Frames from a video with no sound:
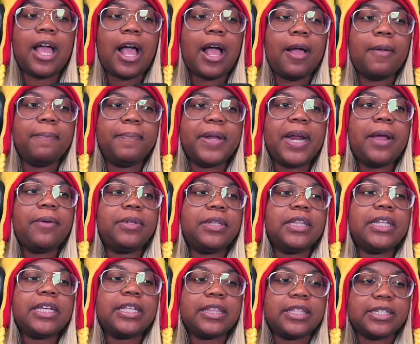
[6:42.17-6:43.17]
But I
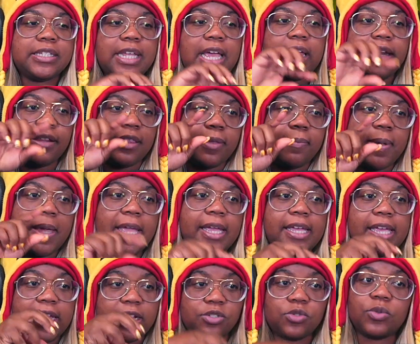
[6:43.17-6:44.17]
would lick the side of the
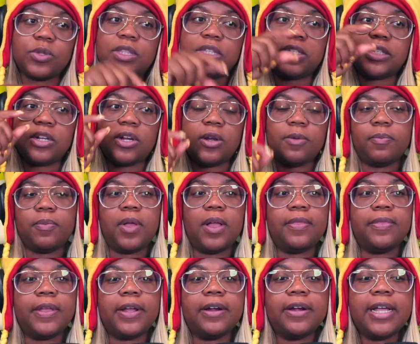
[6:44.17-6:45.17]
pancakes with the syrup
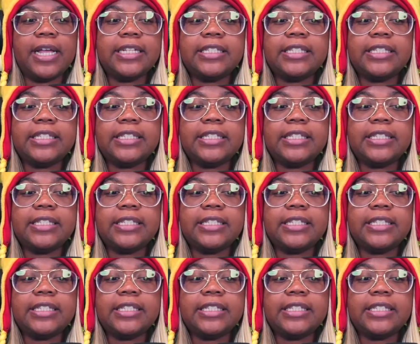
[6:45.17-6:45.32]
on there.